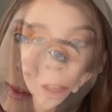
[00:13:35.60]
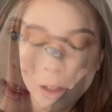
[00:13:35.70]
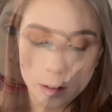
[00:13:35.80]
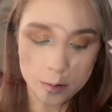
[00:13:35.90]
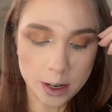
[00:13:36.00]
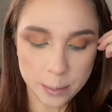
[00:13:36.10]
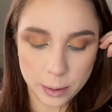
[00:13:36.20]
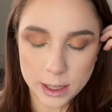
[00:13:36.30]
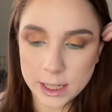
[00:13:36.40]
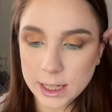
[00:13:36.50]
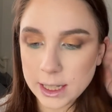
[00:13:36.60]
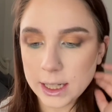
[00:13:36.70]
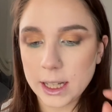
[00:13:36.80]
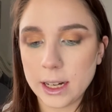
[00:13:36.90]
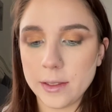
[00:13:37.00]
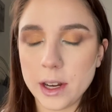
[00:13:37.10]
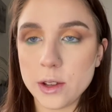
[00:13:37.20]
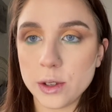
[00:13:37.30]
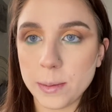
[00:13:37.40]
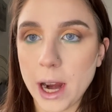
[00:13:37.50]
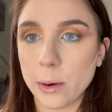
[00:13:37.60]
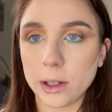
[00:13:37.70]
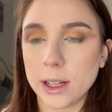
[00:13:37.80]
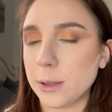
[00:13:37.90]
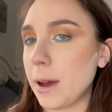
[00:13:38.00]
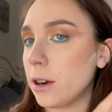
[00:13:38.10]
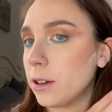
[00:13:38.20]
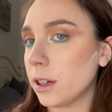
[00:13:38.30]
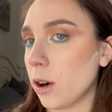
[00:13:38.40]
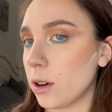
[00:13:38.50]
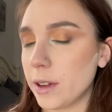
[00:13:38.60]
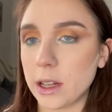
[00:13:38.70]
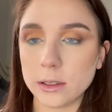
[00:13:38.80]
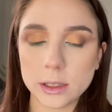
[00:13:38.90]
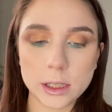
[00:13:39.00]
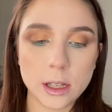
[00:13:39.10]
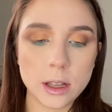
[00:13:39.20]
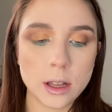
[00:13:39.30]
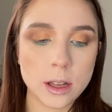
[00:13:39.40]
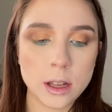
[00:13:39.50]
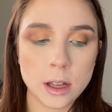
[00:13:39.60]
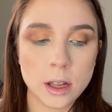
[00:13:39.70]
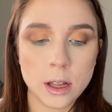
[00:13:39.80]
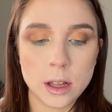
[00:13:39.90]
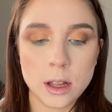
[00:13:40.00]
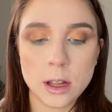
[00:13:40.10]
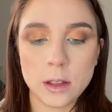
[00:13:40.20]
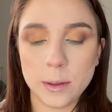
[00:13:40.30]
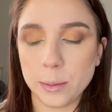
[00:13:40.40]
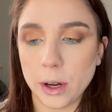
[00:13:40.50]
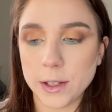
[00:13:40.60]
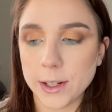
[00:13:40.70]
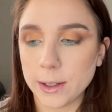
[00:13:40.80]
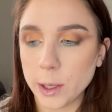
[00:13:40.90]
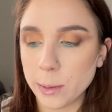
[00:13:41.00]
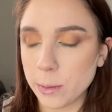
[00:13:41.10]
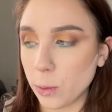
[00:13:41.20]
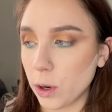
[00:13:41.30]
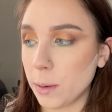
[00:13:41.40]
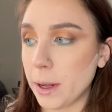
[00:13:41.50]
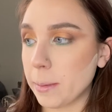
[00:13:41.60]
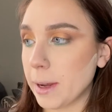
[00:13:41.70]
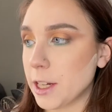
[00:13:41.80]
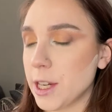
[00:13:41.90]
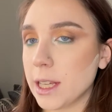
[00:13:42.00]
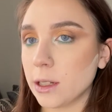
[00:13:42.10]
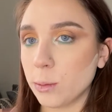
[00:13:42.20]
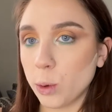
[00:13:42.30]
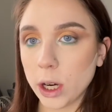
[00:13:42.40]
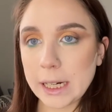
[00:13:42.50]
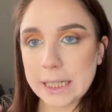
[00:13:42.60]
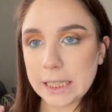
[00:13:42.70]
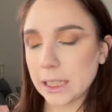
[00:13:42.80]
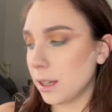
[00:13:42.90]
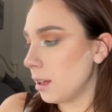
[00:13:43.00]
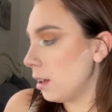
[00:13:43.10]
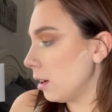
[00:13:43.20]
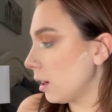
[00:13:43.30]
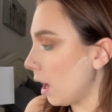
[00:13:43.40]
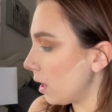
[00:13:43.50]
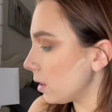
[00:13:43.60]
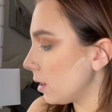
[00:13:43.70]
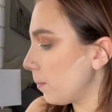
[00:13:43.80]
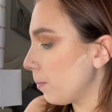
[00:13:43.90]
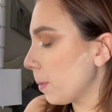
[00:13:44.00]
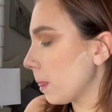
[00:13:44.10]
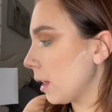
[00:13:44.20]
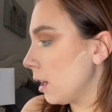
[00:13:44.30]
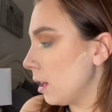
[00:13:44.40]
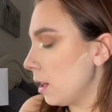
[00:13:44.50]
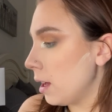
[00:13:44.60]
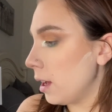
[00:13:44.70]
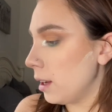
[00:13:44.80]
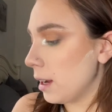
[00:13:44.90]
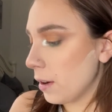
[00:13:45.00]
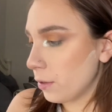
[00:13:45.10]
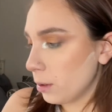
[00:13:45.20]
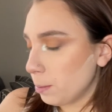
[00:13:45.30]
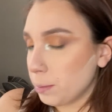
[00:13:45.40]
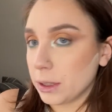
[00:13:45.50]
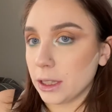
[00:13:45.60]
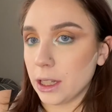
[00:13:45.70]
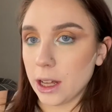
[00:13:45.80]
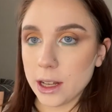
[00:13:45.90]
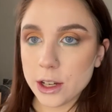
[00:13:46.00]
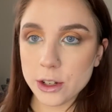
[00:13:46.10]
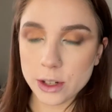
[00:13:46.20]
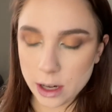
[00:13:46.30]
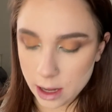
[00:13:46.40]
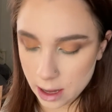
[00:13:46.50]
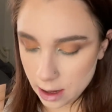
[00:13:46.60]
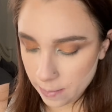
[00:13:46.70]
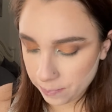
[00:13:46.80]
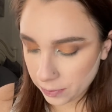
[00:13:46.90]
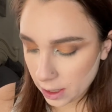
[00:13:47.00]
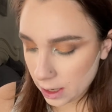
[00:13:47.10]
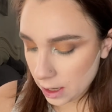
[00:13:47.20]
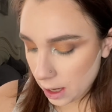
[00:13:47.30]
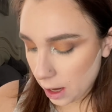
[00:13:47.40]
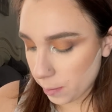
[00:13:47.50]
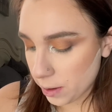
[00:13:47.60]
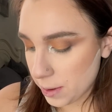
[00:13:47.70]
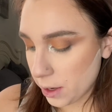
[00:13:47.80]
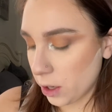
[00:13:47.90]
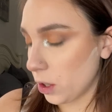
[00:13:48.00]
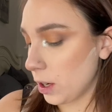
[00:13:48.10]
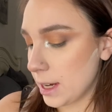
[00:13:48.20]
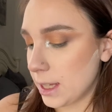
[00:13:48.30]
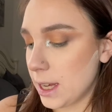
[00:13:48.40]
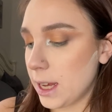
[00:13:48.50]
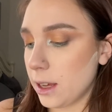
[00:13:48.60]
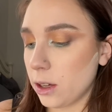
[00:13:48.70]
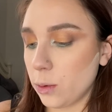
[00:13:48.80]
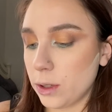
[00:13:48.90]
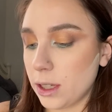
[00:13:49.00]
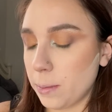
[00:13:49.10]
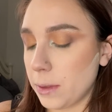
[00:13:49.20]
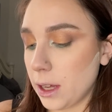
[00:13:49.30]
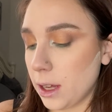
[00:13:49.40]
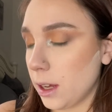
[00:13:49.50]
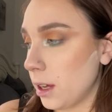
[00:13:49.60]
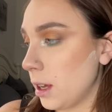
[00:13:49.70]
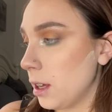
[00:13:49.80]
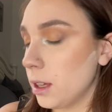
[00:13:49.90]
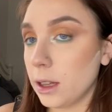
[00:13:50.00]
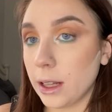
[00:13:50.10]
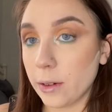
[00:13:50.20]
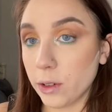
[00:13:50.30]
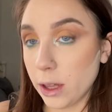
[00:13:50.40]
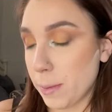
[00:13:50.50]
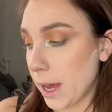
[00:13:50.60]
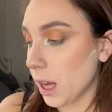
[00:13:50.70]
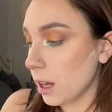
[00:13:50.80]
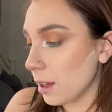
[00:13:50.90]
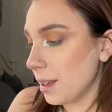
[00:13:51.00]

Alright, bronzing is done, and then I use my Hourglass powder to carve out the bronzer a little bit more to make my cheeks a little more cut. And now for blush, I'm gonna be crazy and go with something like really pink.